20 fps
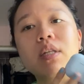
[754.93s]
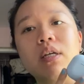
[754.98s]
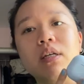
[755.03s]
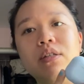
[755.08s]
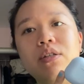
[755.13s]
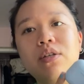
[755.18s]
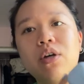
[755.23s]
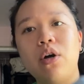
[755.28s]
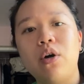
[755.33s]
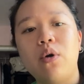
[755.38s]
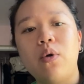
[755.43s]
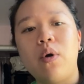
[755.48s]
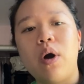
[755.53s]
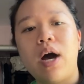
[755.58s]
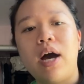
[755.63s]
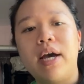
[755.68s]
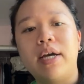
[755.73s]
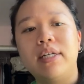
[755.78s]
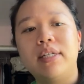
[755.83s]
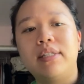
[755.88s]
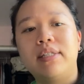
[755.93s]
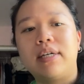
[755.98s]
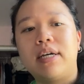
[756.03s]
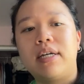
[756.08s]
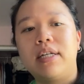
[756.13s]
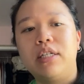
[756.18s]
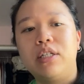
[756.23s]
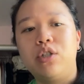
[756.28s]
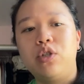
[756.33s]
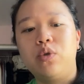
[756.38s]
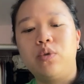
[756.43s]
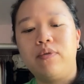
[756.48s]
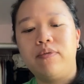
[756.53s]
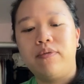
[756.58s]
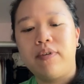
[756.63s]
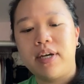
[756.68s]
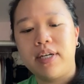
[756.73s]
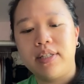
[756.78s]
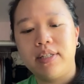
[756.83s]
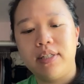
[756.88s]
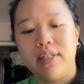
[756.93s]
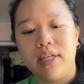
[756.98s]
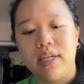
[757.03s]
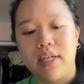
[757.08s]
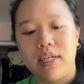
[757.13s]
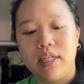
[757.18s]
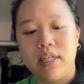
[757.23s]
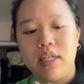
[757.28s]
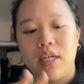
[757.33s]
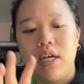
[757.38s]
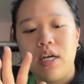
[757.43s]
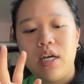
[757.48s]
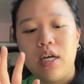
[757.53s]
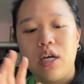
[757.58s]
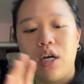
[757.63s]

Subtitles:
So I decided to invest in